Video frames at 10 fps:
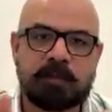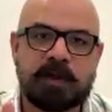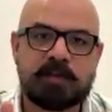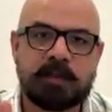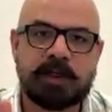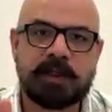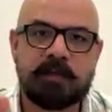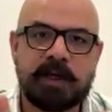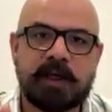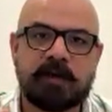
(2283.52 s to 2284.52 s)
surplus money
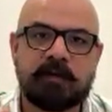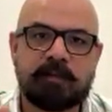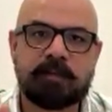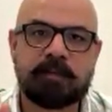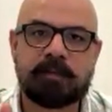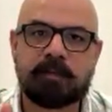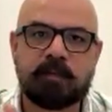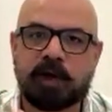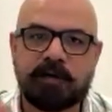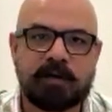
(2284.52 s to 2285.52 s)
and making
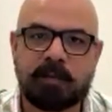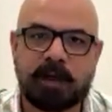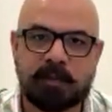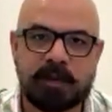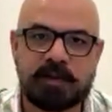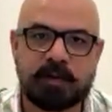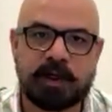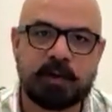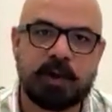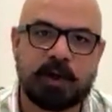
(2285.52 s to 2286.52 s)
whatever multiples you
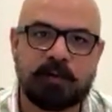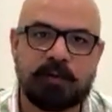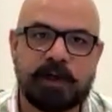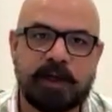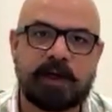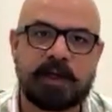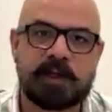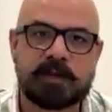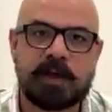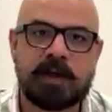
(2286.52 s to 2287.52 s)
can do out of it. Here it
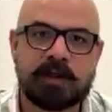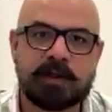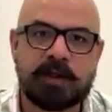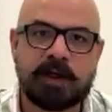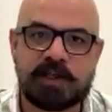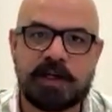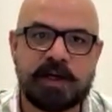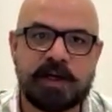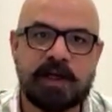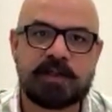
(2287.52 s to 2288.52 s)
is, the
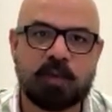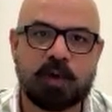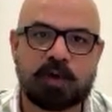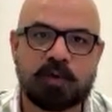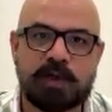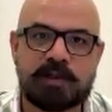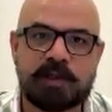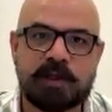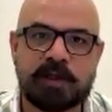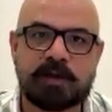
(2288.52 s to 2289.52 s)
agenda is more towards
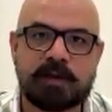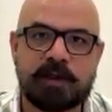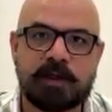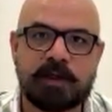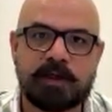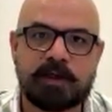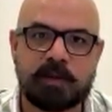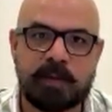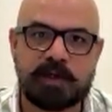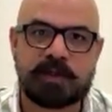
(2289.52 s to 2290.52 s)
the
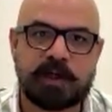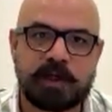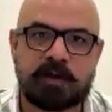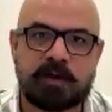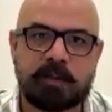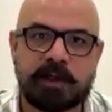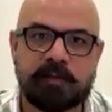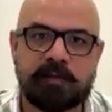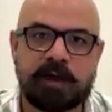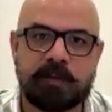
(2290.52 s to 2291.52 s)
domestic economic
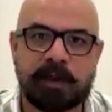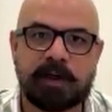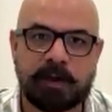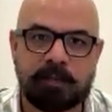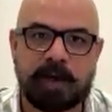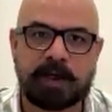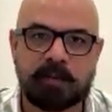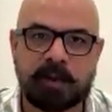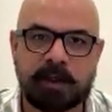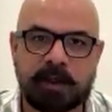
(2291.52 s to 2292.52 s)
development and
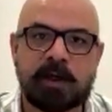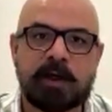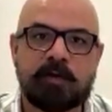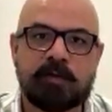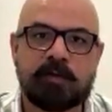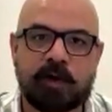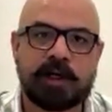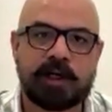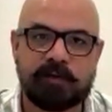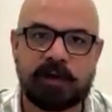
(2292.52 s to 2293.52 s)
parking money for
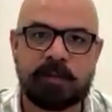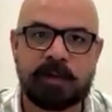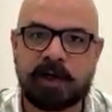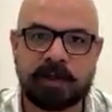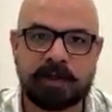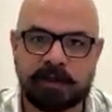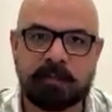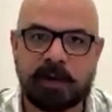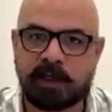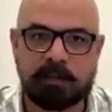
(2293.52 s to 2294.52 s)
that development rather
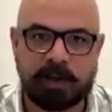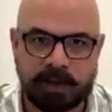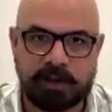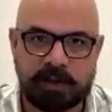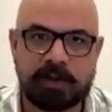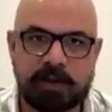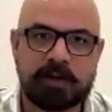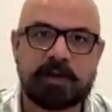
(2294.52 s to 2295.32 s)
than multiplying it.